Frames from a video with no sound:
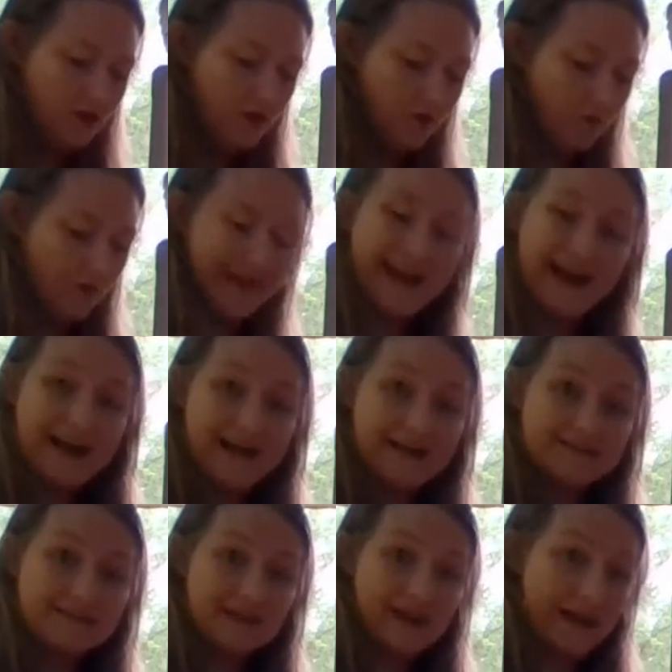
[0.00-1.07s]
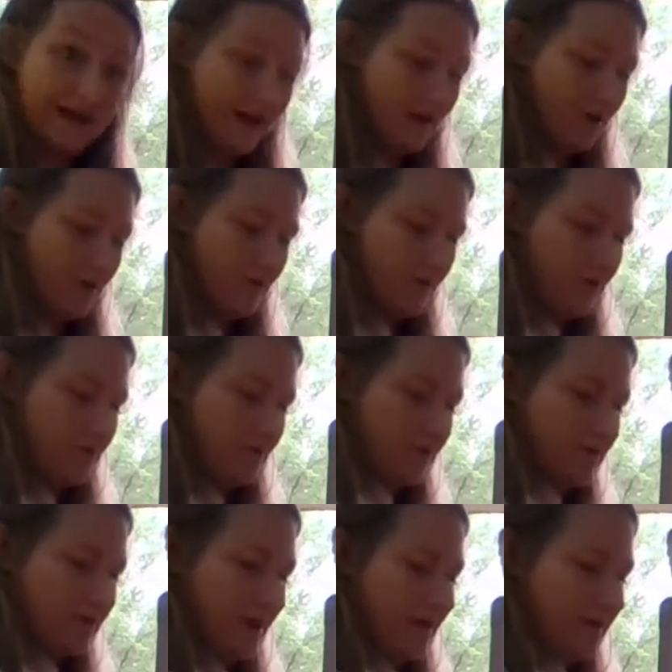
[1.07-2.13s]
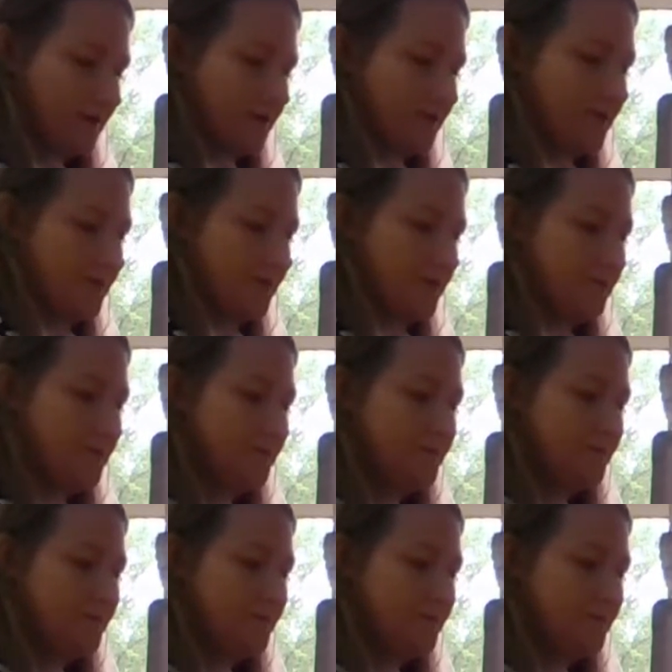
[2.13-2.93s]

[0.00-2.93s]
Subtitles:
We ask, how old are you?